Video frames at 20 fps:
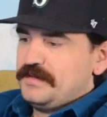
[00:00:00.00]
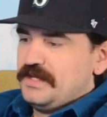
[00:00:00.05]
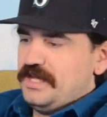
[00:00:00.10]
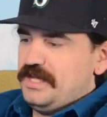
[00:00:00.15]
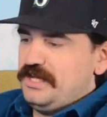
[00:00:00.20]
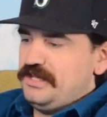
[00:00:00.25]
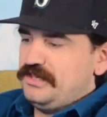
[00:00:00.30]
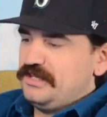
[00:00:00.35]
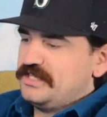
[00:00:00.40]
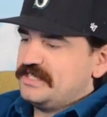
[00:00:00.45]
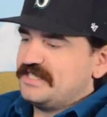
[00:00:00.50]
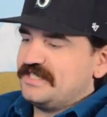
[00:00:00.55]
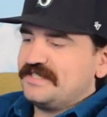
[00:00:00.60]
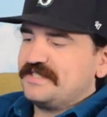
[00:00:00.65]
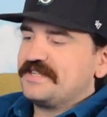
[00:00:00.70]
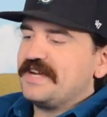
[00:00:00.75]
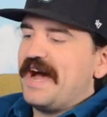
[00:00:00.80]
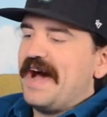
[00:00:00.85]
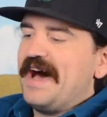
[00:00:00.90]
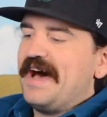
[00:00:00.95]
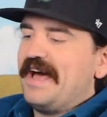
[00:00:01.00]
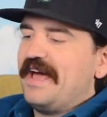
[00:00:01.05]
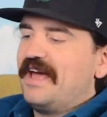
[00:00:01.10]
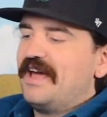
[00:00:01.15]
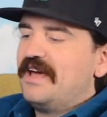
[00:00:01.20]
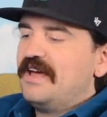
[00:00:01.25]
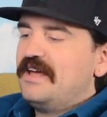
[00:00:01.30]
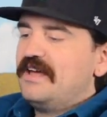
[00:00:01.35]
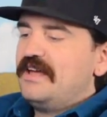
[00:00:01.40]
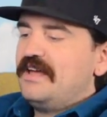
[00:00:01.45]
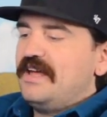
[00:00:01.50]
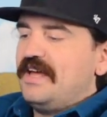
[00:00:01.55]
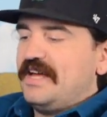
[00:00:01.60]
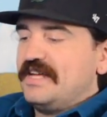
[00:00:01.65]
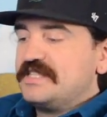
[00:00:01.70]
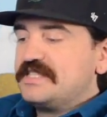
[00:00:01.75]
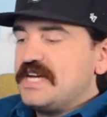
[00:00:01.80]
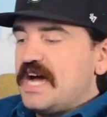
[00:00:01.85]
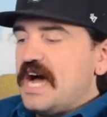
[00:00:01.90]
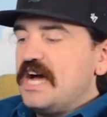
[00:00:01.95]
He looked at Ty,
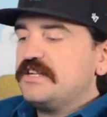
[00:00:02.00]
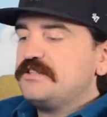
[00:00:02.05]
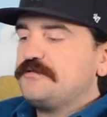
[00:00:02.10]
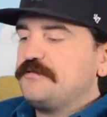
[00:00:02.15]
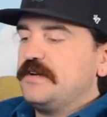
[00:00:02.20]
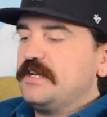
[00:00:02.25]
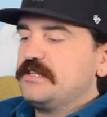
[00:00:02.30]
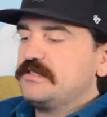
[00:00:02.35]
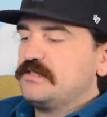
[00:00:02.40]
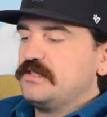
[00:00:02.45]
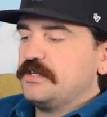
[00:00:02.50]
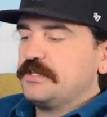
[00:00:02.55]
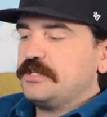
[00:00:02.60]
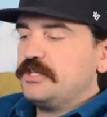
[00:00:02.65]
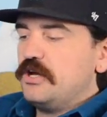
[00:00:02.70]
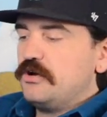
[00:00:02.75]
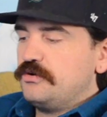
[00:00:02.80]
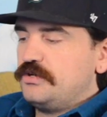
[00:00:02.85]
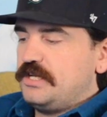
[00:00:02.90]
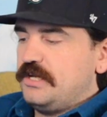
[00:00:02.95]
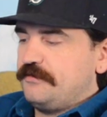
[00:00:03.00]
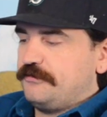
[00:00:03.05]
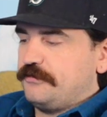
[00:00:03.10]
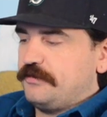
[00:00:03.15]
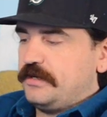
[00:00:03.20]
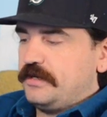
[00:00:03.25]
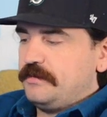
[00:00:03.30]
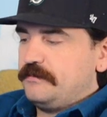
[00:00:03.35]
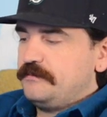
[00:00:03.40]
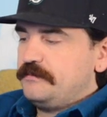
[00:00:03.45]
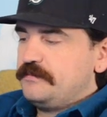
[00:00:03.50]
and Ty's face looked no different.